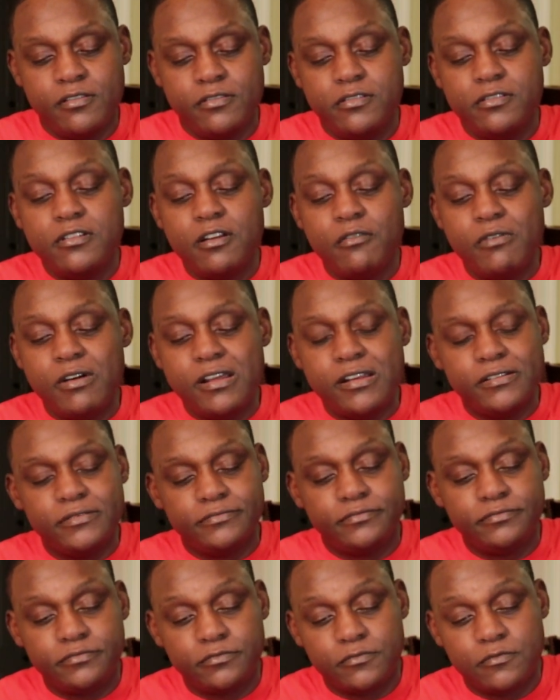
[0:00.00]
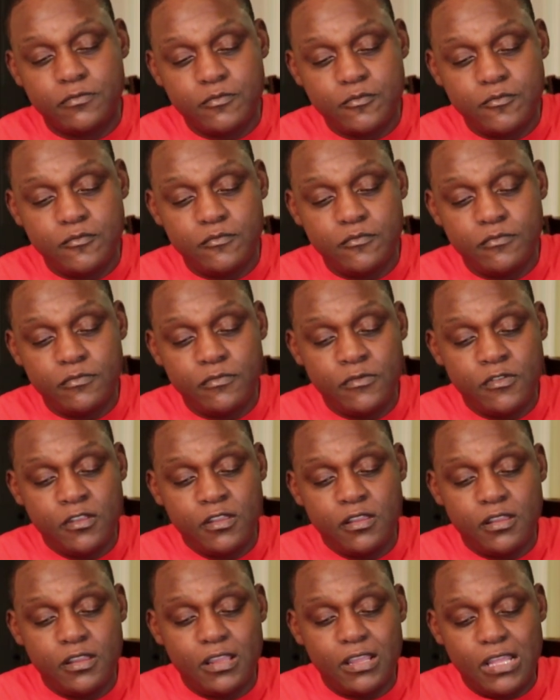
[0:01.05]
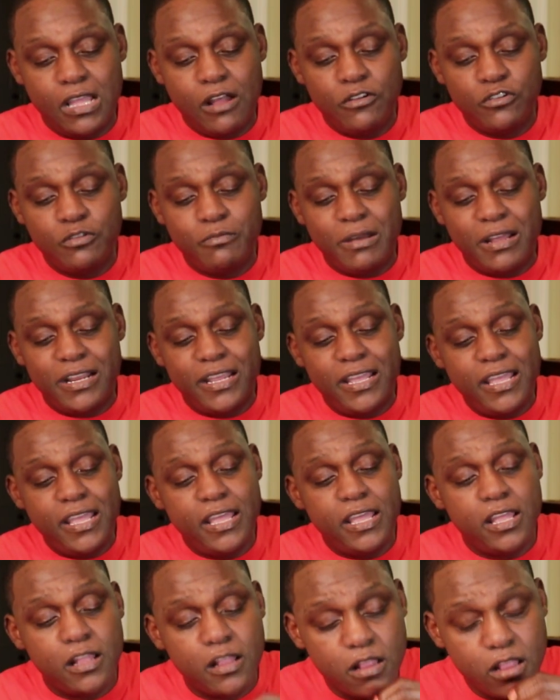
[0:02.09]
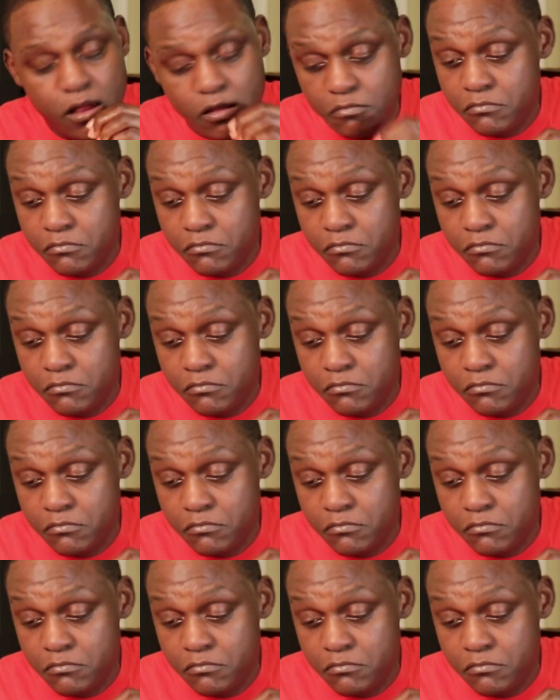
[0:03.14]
You know what? I don't know about the head.